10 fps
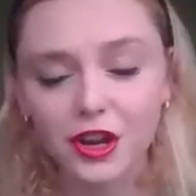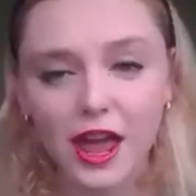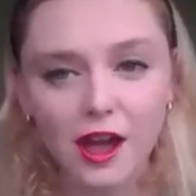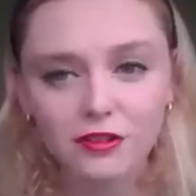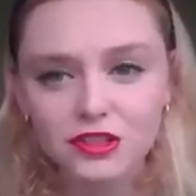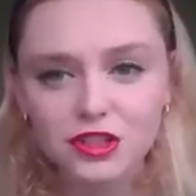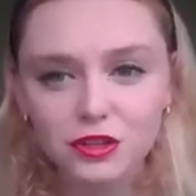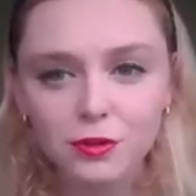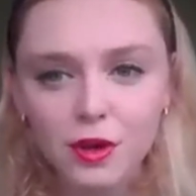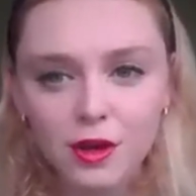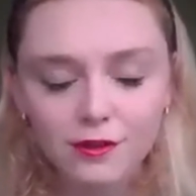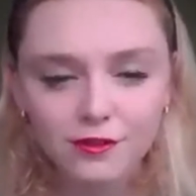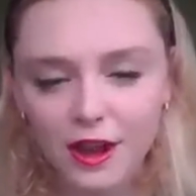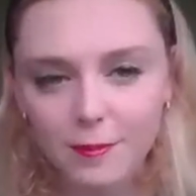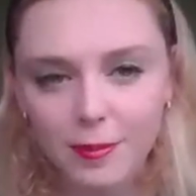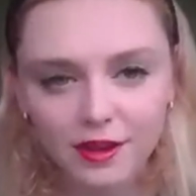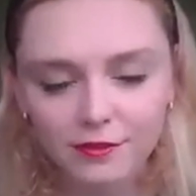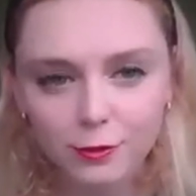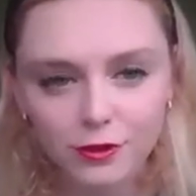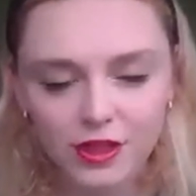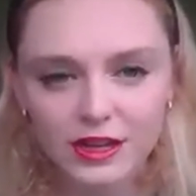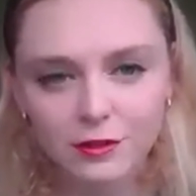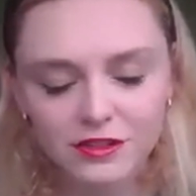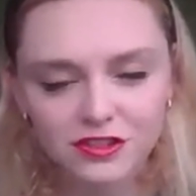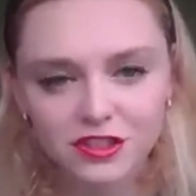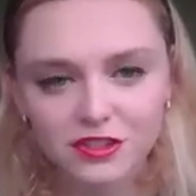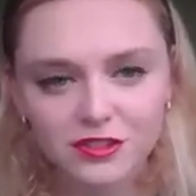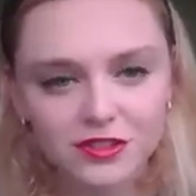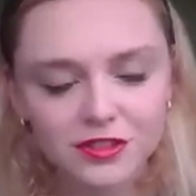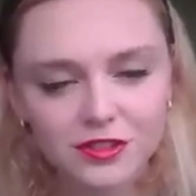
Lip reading: How did you fire back and forth any questions?